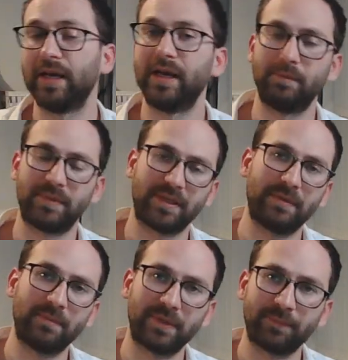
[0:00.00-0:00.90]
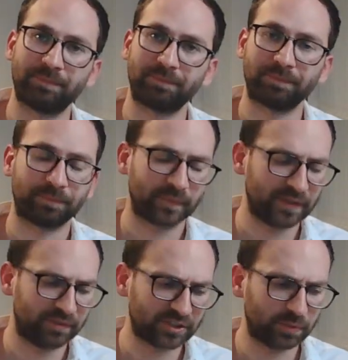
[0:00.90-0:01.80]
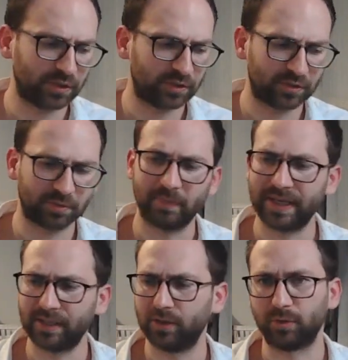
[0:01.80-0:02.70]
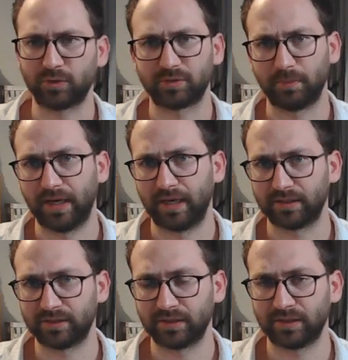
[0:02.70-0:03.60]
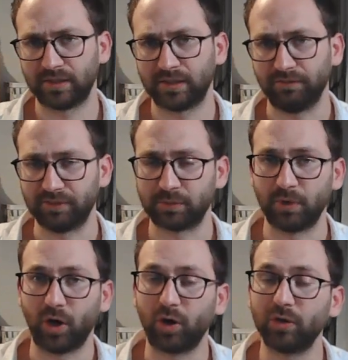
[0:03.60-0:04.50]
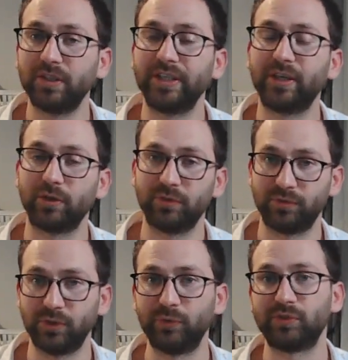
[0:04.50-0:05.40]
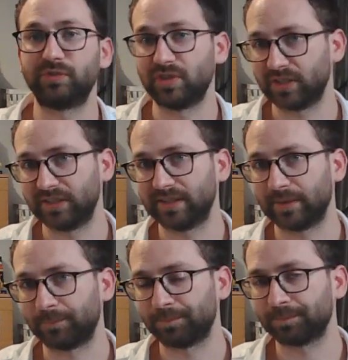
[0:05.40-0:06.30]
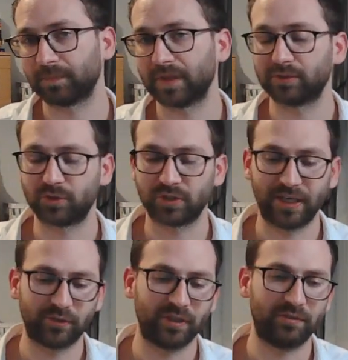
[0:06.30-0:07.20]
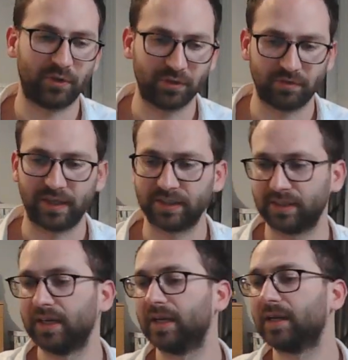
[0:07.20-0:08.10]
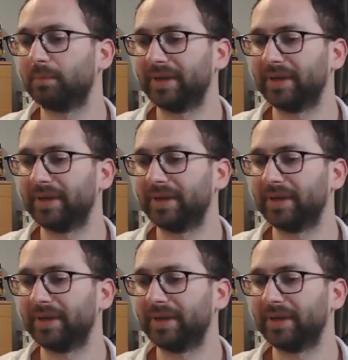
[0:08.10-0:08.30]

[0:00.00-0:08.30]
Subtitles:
But remember, this will not make you look smart. This will only confuse the reader. So try to avoid that. Make